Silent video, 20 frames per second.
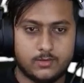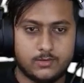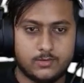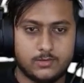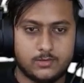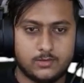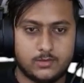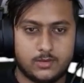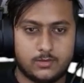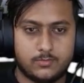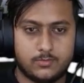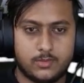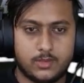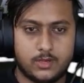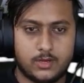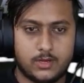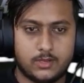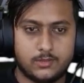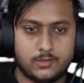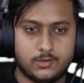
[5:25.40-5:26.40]
something
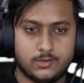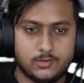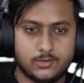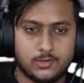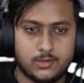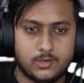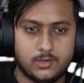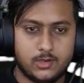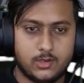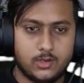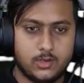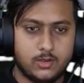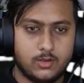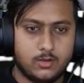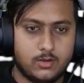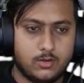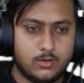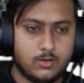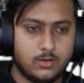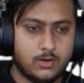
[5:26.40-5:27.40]
like this.
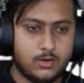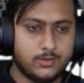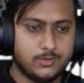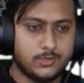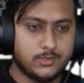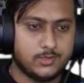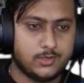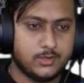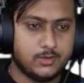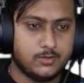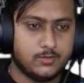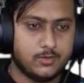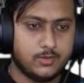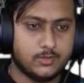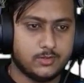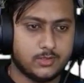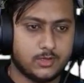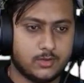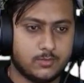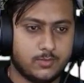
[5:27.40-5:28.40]
Let's just increase
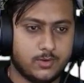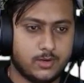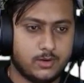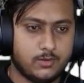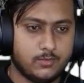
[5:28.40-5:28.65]
it a bit.